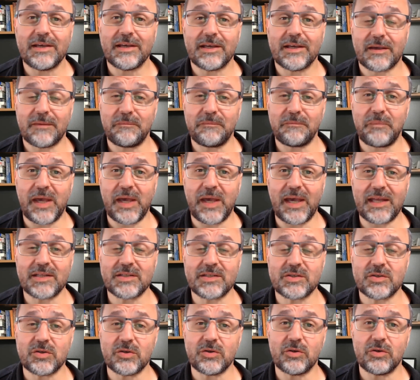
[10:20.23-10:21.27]
compared
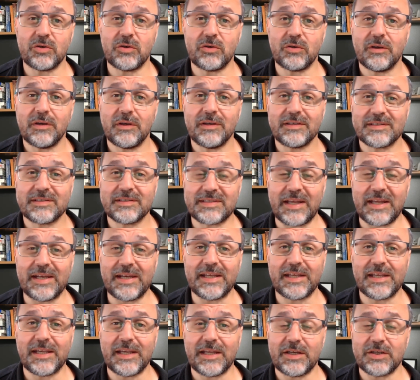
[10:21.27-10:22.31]
to
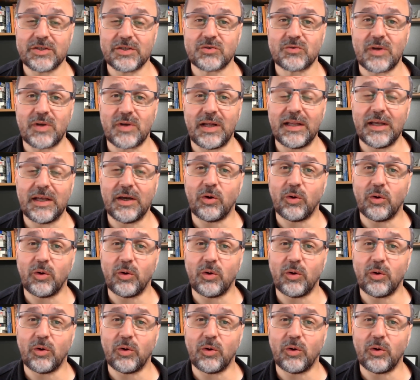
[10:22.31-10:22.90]
studying in Australia